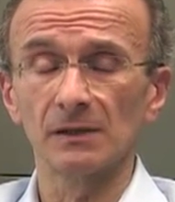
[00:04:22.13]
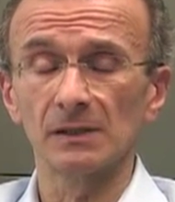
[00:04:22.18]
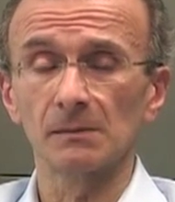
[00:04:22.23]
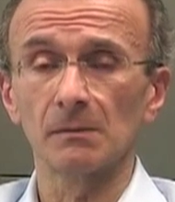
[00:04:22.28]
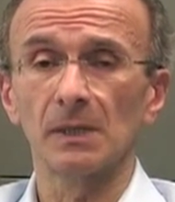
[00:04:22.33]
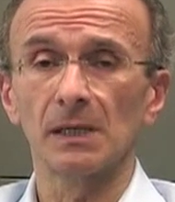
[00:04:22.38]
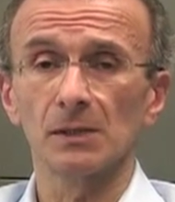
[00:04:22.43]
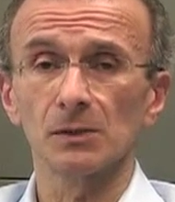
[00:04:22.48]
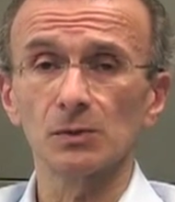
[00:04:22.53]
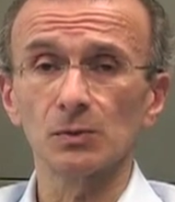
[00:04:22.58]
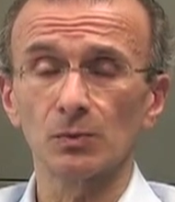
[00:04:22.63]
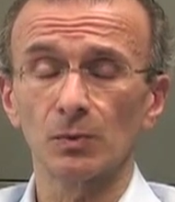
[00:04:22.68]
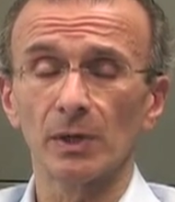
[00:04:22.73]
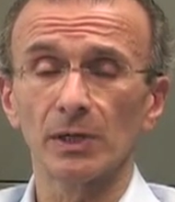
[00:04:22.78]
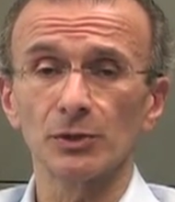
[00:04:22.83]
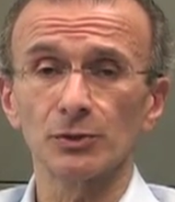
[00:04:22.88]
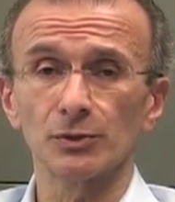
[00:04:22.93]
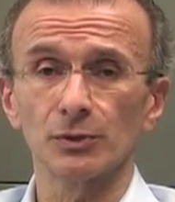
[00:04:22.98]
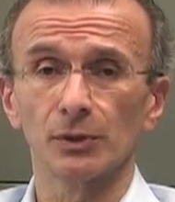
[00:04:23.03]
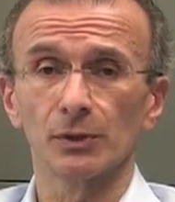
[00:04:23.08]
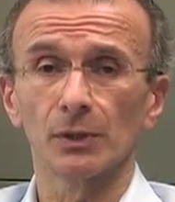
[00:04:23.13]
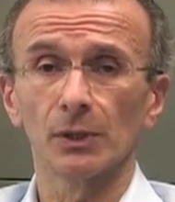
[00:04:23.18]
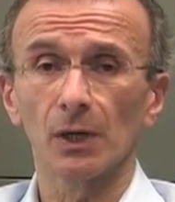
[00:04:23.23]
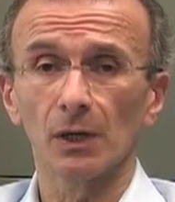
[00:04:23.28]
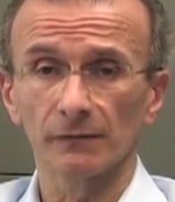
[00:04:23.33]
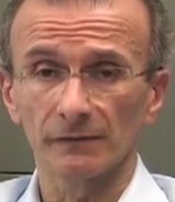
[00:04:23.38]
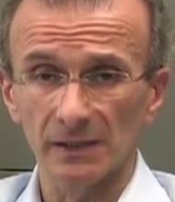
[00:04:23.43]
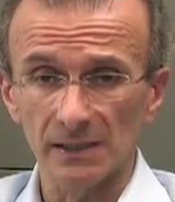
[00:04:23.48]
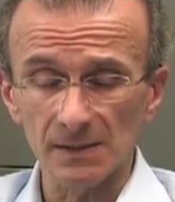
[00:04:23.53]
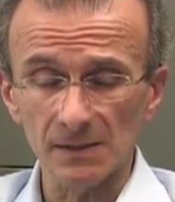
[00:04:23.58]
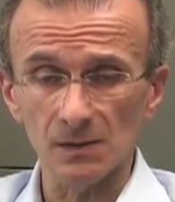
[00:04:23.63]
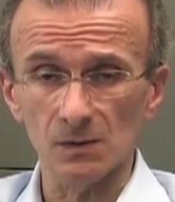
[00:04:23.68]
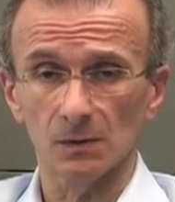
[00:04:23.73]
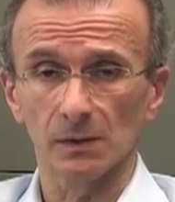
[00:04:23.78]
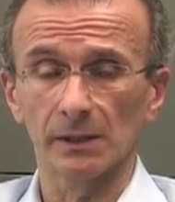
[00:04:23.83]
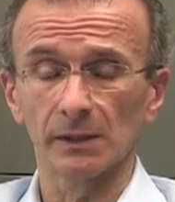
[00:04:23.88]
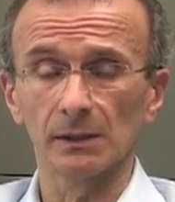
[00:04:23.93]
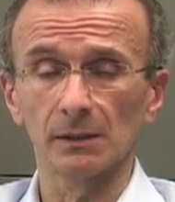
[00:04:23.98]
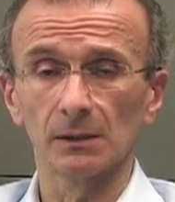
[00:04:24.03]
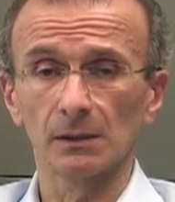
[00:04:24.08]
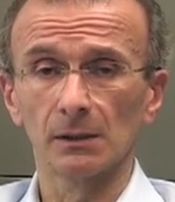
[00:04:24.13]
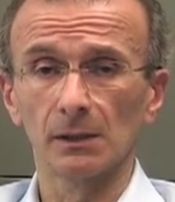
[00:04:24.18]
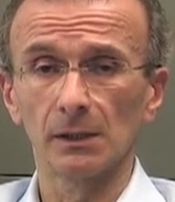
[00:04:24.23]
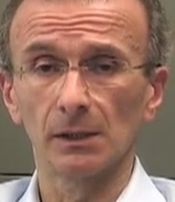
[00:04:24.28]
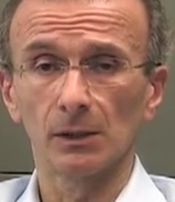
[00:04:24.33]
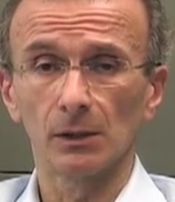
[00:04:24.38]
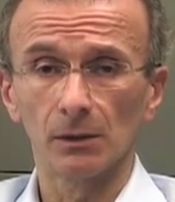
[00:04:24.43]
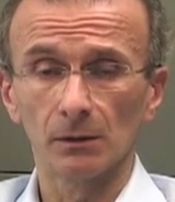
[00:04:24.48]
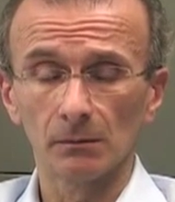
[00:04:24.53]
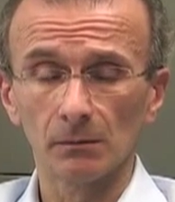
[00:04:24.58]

administration of insulin in